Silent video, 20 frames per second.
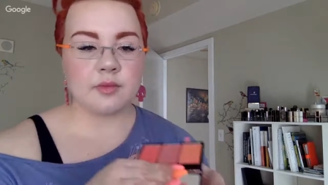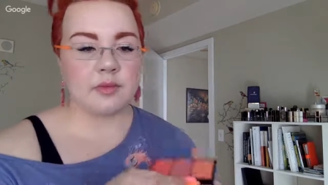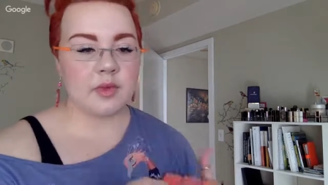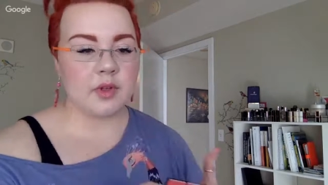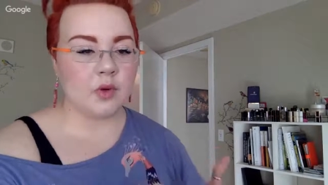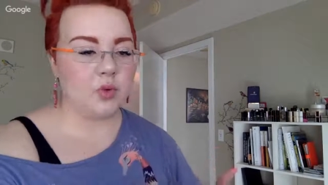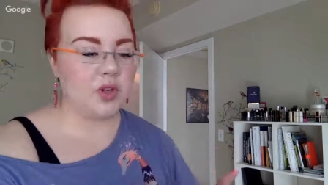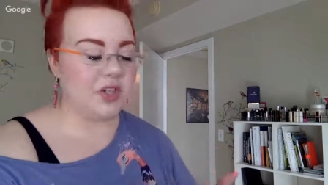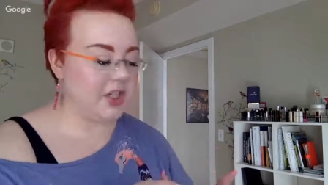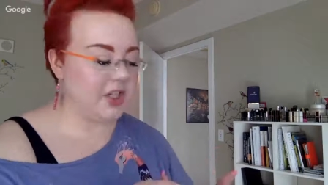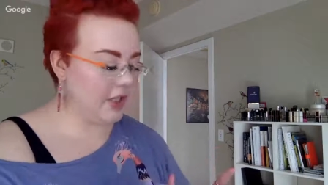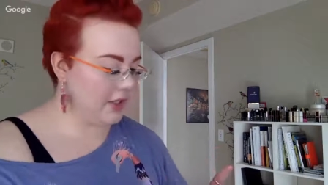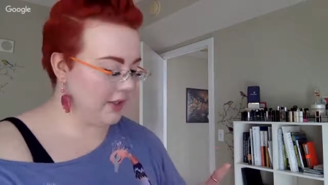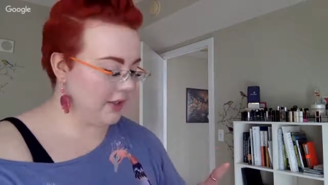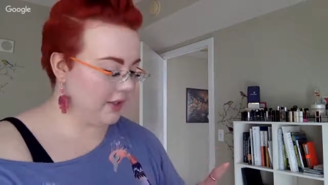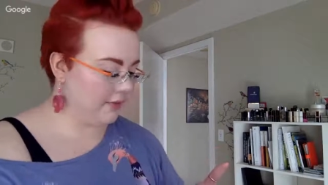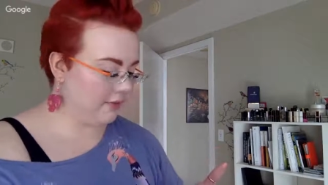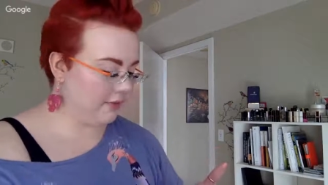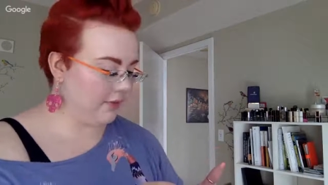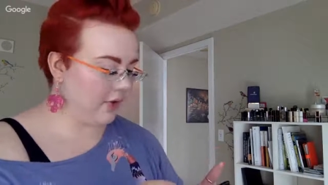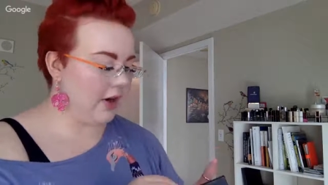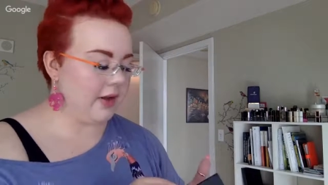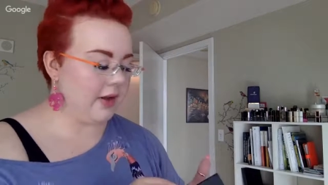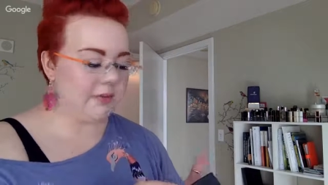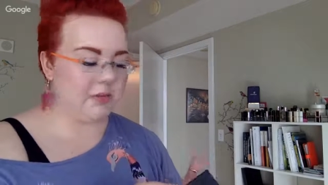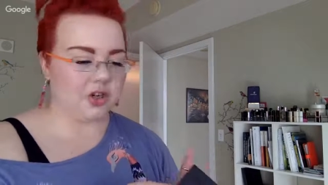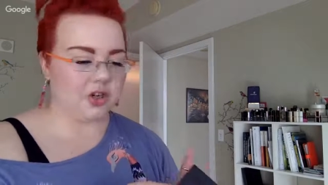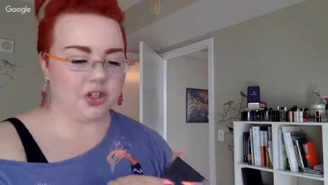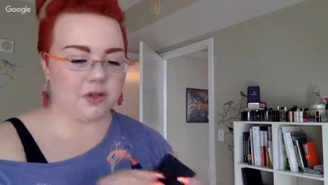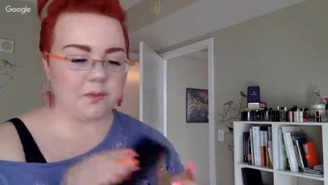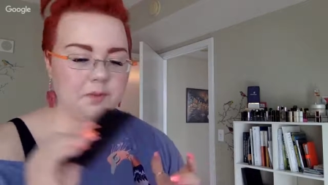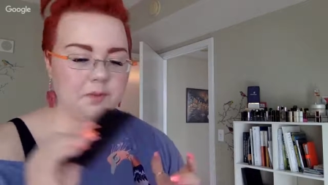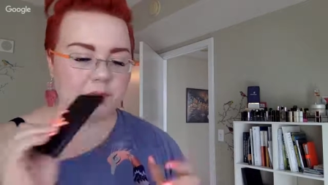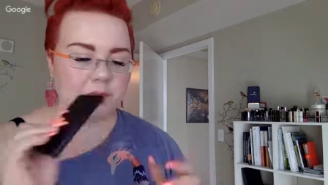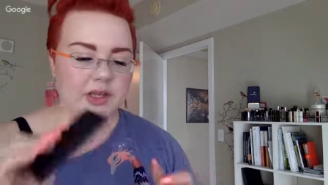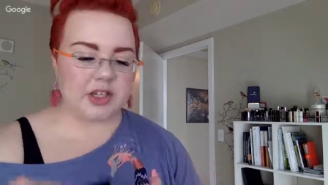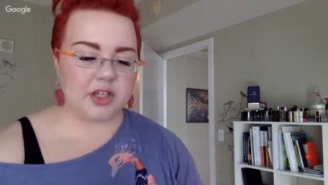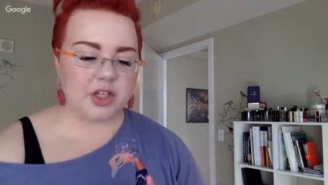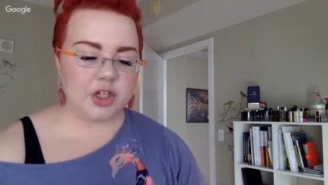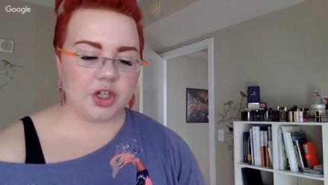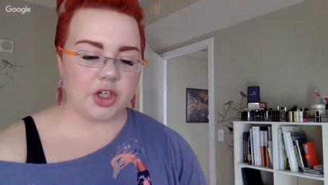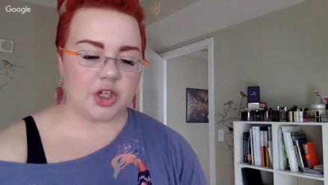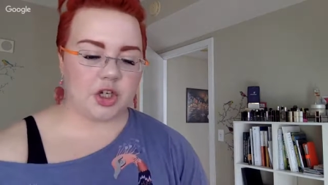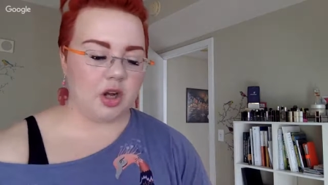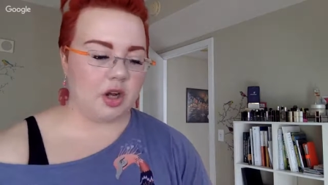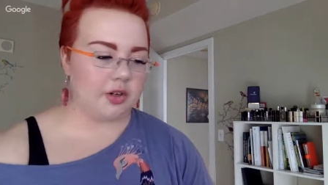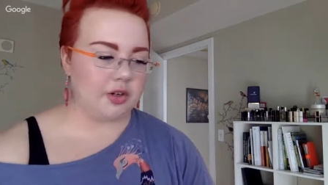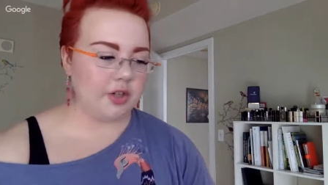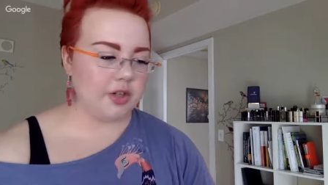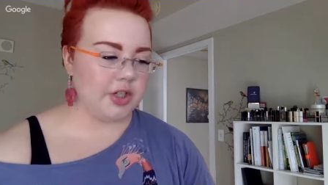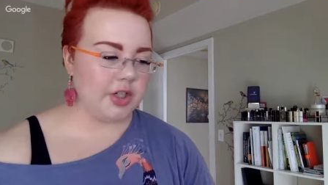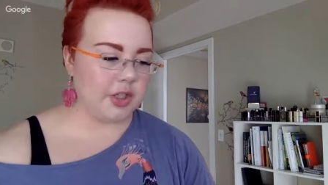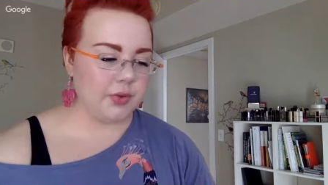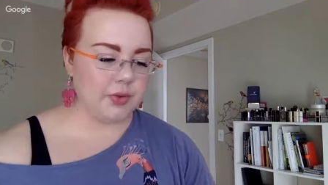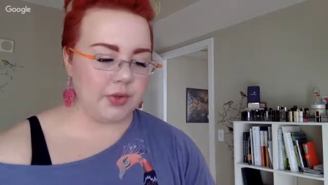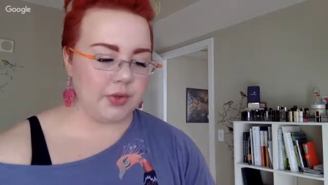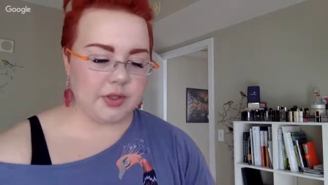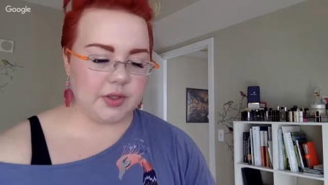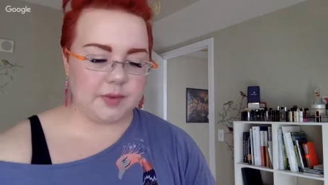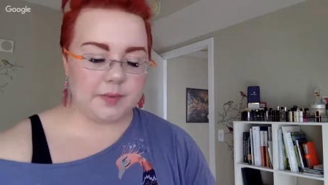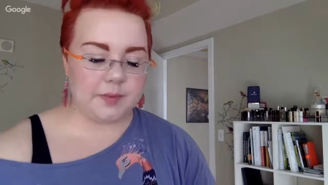which is very much peach undertoned.